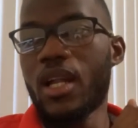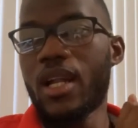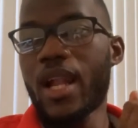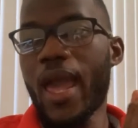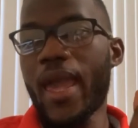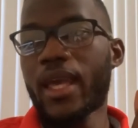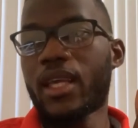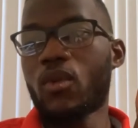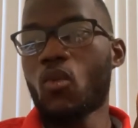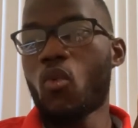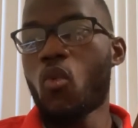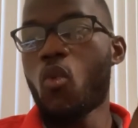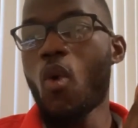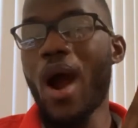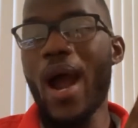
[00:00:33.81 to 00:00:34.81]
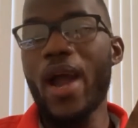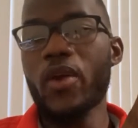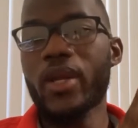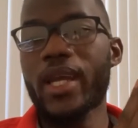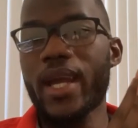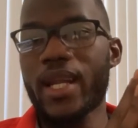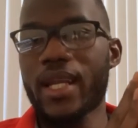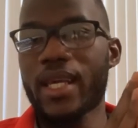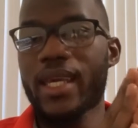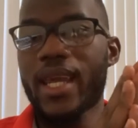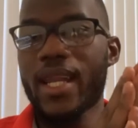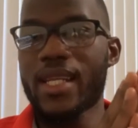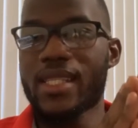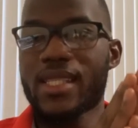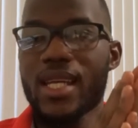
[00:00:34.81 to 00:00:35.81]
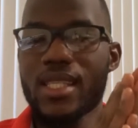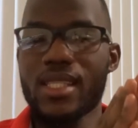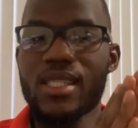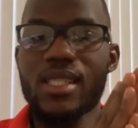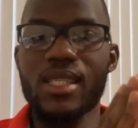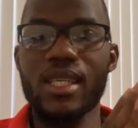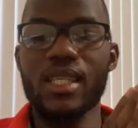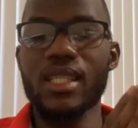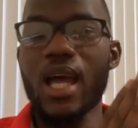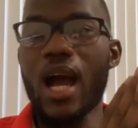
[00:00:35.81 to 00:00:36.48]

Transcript: like why you gotta get a statistics